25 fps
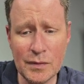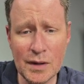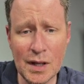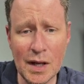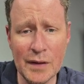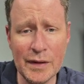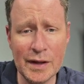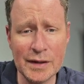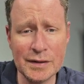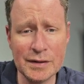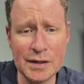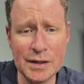
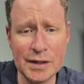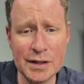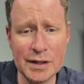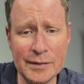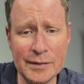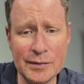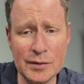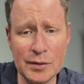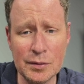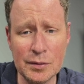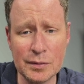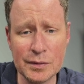and that's going
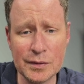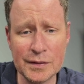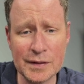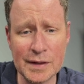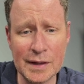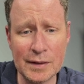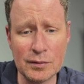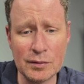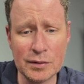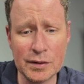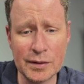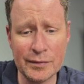you
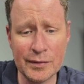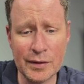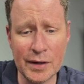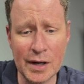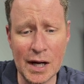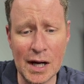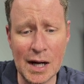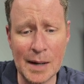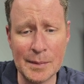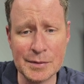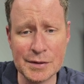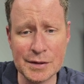several different
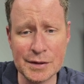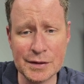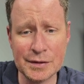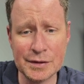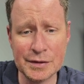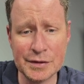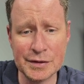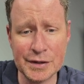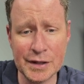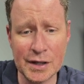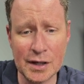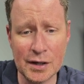options
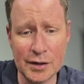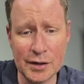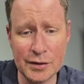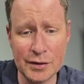to share.